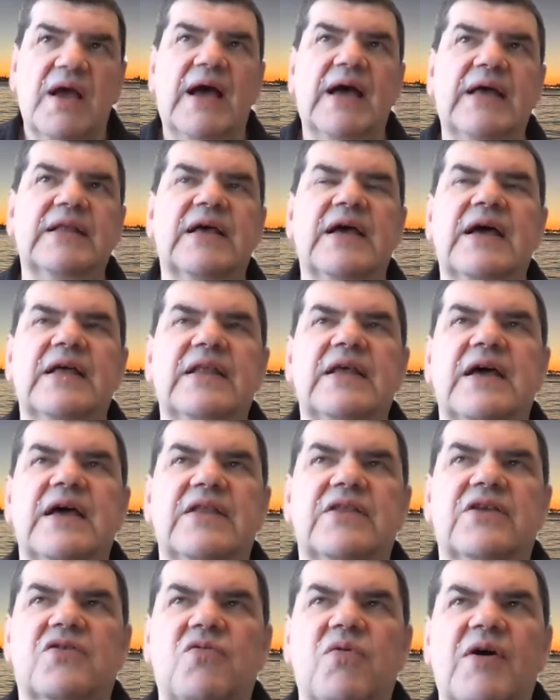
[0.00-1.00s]
And, and,
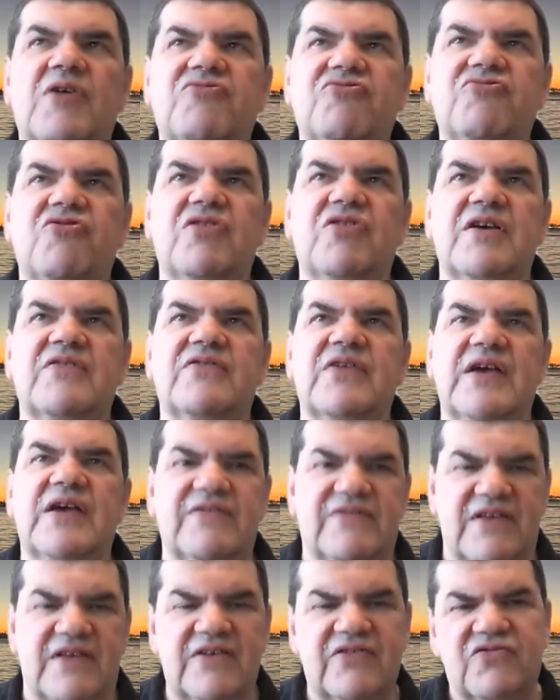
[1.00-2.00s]
and the question is
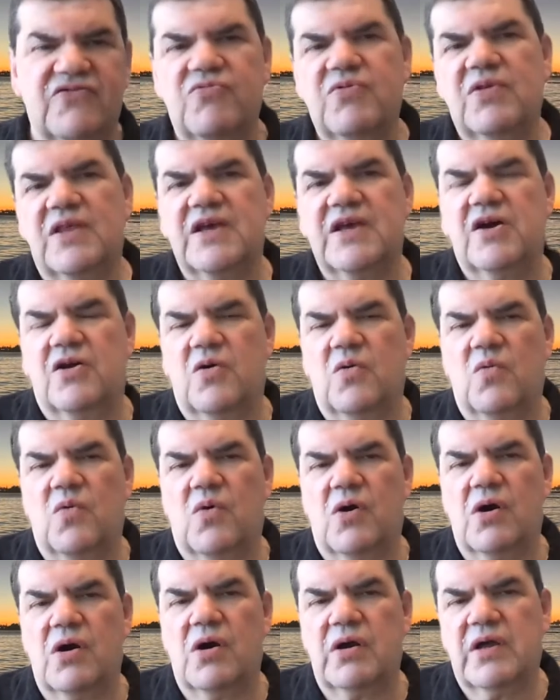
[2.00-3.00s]
is this really going to
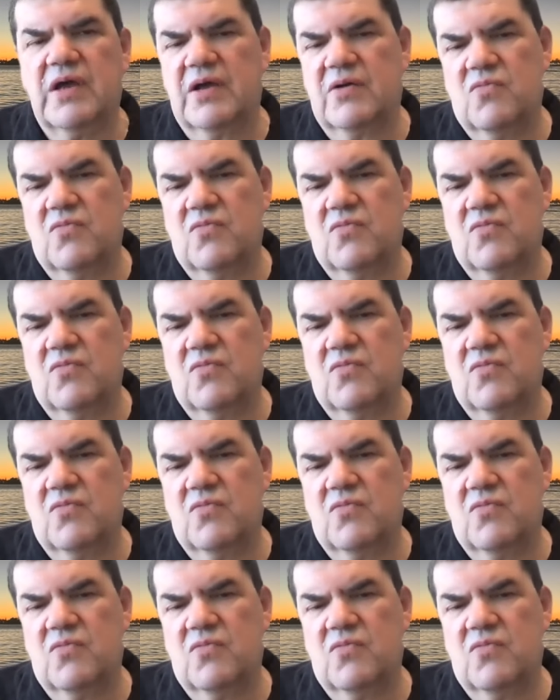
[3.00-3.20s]
work?